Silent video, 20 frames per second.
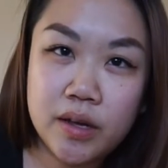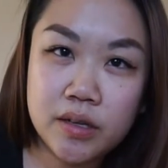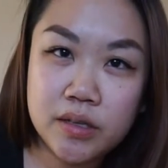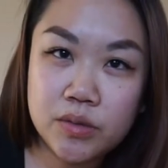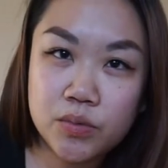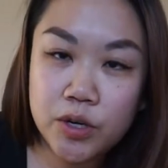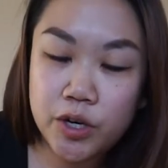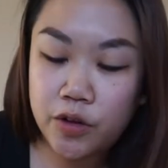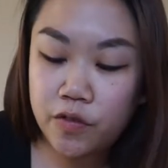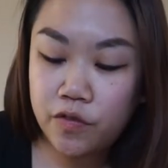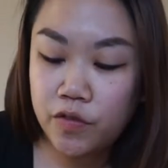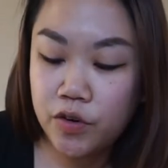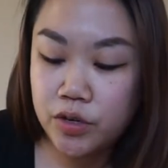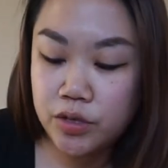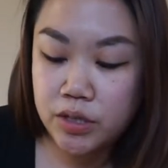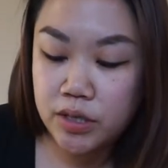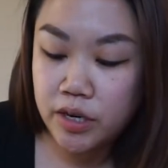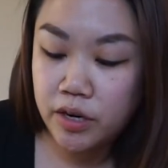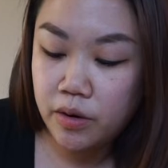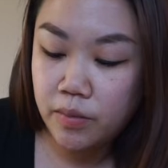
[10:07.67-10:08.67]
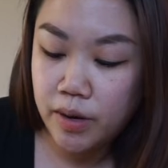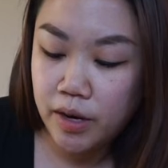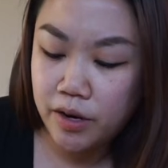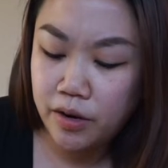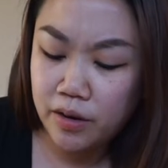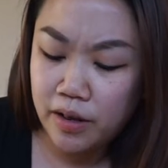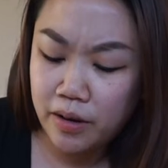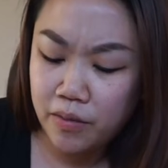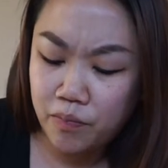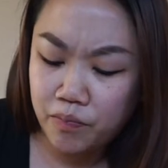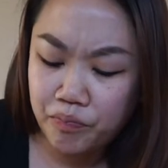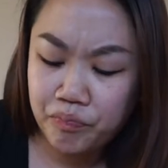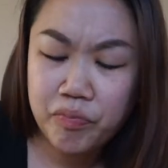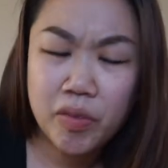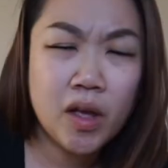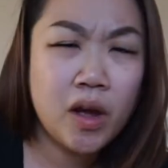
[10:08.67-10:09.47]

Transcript: Because when you first hear about it, you're like,